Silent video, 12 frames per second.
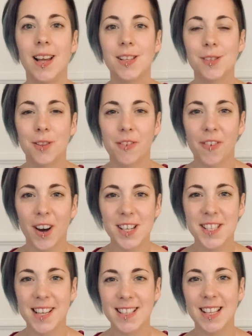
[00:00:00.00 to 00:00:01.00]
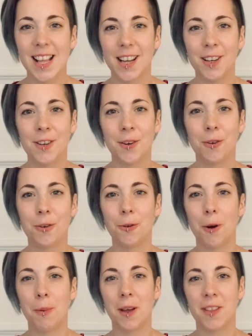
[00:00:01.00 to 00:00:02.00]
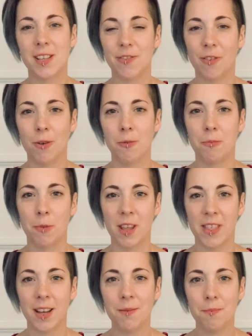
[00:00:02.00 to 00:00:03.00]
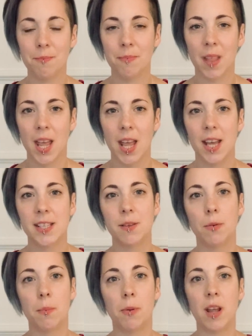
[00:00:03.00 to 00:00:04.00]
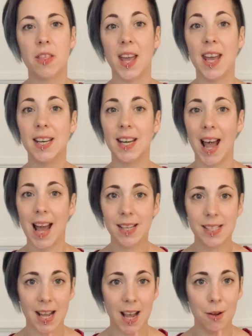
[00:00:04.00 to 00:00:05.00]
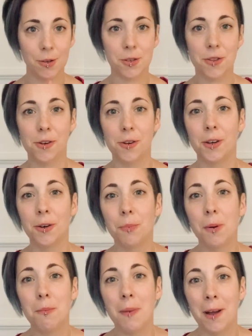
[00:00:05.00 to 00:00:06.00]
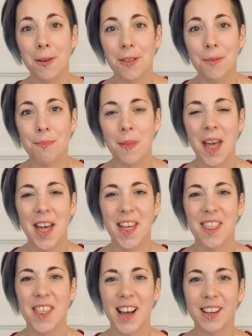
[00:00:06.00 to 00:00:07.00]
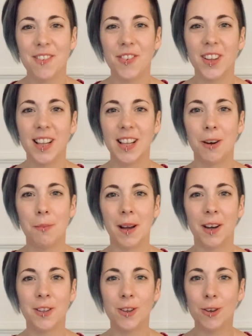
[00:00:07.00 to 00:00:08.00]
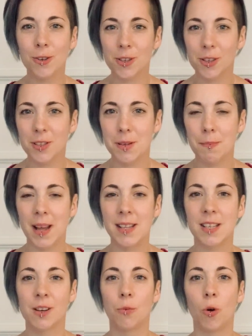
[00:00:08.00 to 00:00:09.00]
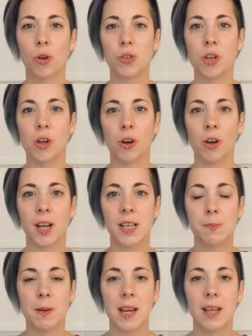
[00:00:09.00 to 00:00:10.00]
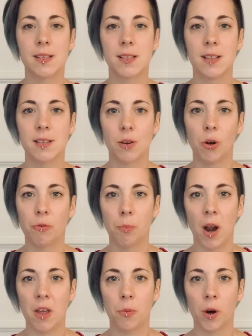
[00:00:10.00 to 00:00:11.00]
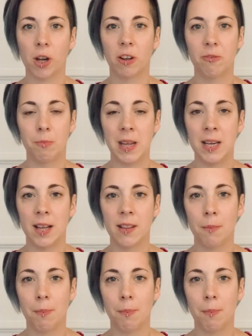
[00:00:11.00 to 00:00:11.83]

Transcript: So the first thing to let you know about this form of breathing is that we breathe in and out through an open mouth. That can feel a little bit unusual depending what your experiences of breathwork have been in the